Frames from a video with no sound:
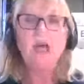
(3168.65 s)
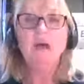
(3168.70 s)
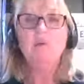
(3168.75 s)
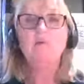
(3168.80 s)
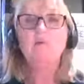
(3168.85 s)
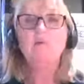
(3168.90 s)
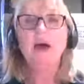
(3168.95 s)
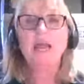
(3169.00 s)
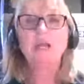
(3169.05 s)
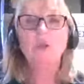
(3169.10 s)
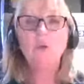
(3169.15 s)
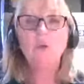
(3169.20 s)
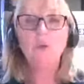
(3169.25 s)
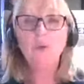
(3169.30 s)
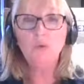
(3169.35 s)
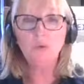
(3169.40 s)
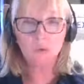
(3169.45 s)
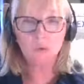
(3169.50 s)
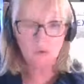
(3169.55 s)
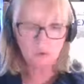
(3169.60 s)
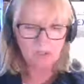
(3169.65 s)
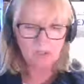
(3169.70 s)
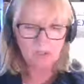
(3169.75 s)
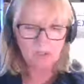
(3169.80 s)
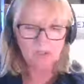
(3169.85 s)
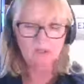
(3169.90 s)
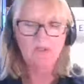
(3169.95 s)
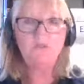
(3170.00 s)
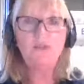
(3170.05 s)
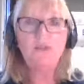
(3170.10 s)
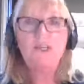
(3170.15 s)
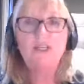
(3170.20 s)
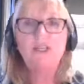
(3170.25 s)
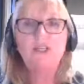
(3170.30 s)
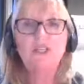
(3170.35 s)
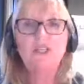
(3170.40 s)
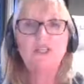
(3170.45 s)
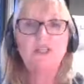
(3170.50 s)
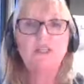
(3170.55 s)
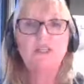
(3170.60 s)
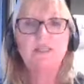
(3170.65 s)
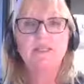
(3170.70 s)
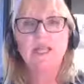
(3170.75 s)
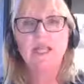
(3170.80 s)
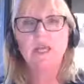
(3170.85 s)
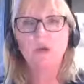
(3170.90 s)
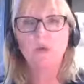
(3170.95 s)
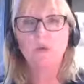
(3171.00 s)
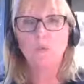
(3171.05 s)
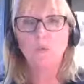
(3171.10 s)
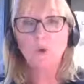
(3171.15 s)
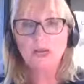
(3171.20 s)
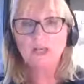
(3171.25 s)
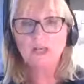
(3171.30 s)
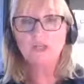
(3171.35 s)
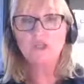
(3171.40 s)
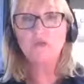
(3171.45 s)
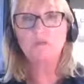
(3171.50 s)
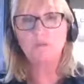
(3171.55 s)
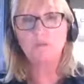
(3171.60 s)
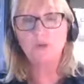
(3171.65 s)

Baloo features in which